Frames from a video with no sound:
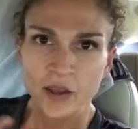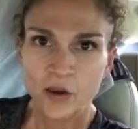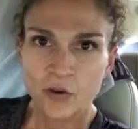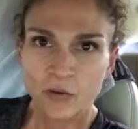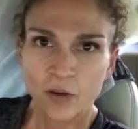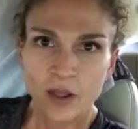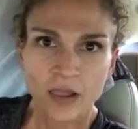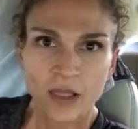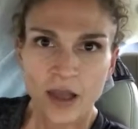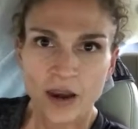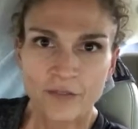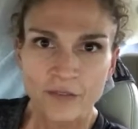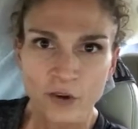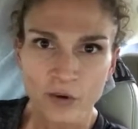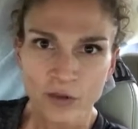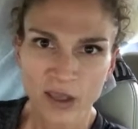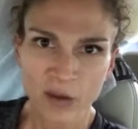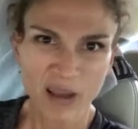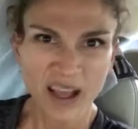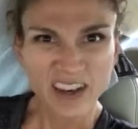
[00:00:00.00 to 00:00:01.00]
know a lot of you are
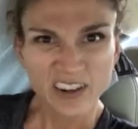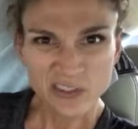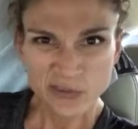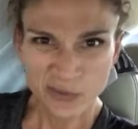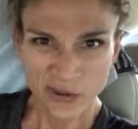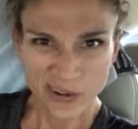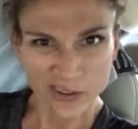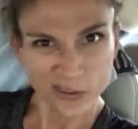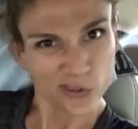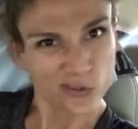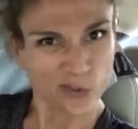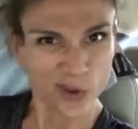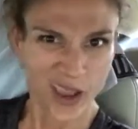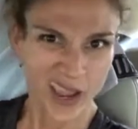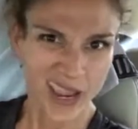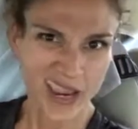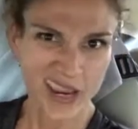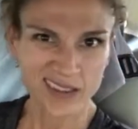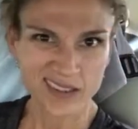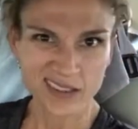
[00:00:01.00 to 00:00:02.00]
like, well, I just want to lose
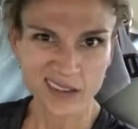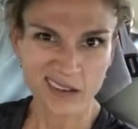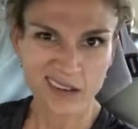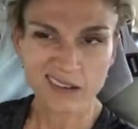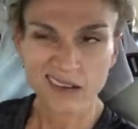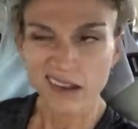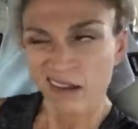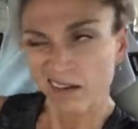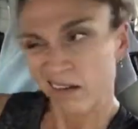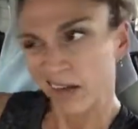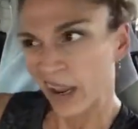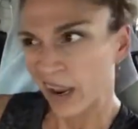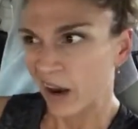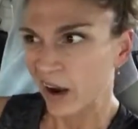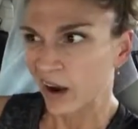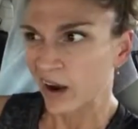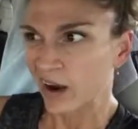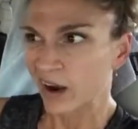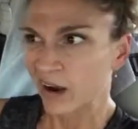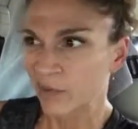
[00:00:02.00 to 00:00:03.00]
weight, so I don't
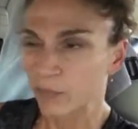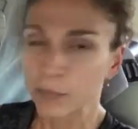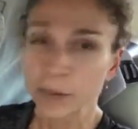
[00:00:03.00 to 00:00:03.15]
care.